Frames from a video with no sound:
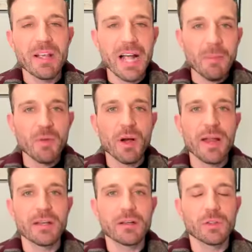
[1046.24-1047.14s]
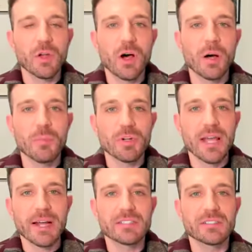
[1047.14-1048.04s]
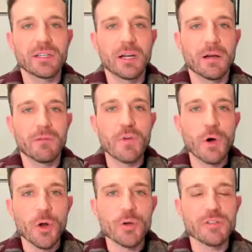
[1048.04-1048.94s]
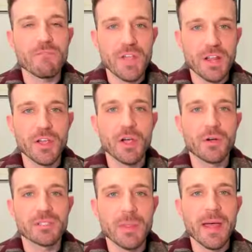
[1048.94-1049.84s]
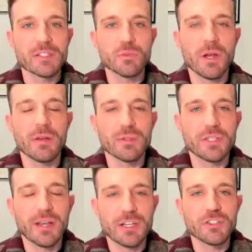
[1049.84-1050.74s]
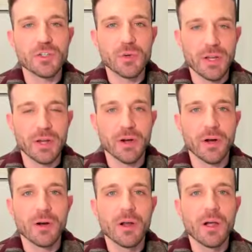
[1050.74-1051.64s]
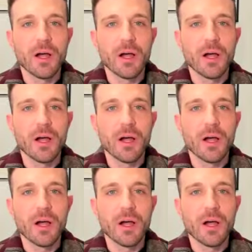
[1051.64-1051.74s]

mean, copyright law protects photos and videos, and that's what it was at issue here.